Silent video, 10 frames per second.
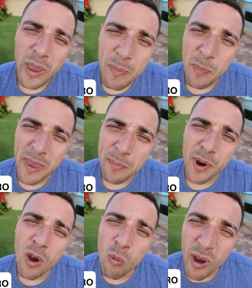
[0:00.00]
Wait, but big
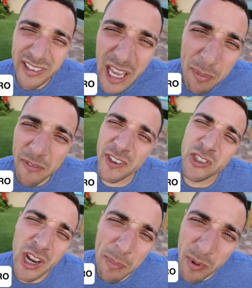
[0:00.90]
bro, what type of
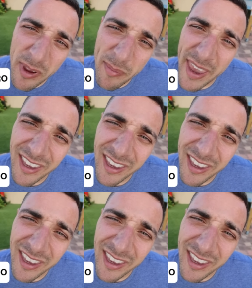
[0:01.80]
fish trap are we